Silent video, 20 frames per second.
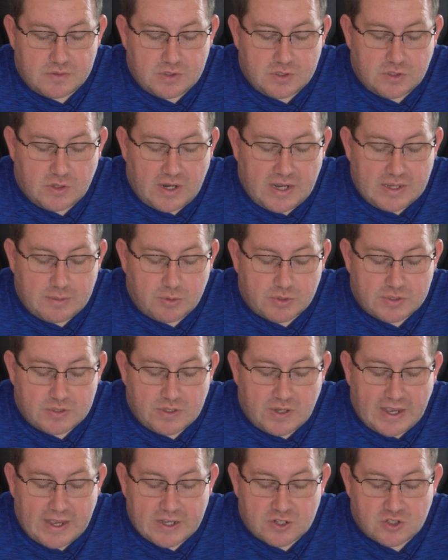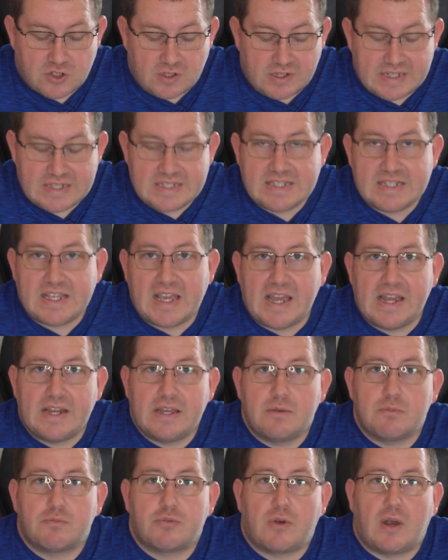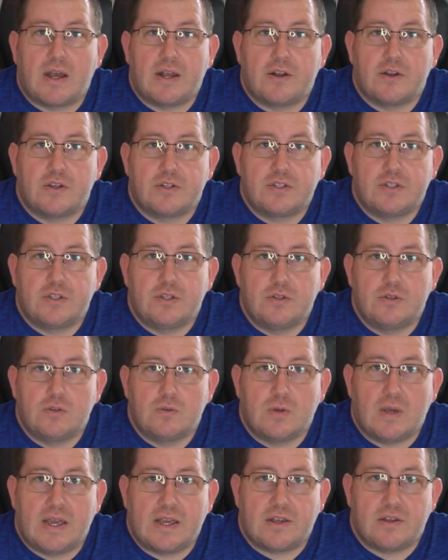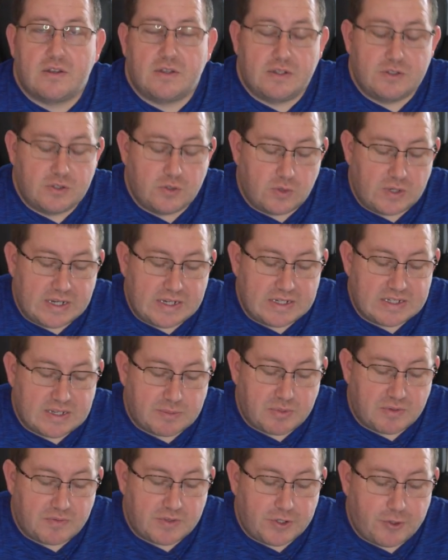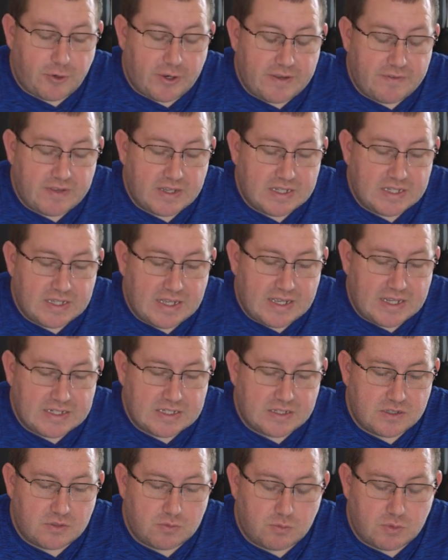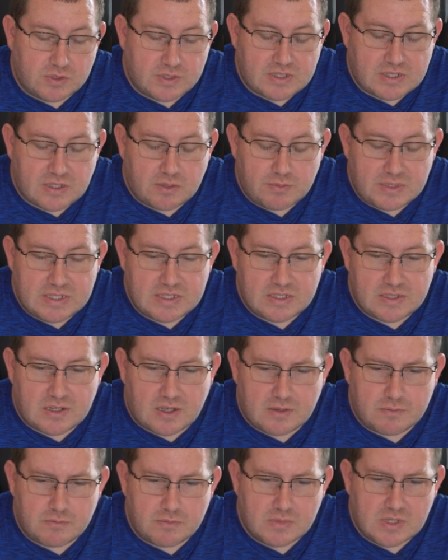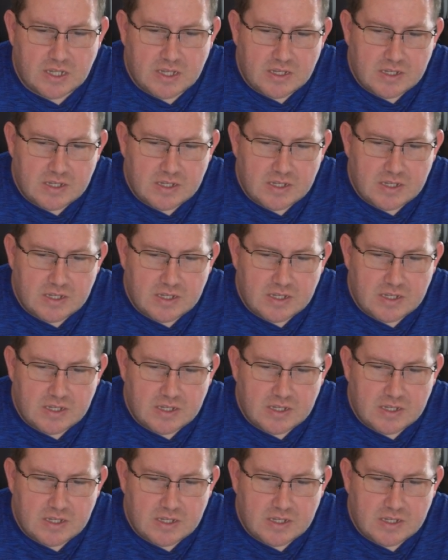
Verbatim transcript: you're able to actually scan it prior to uh, doing any type of engraving, and there will still be some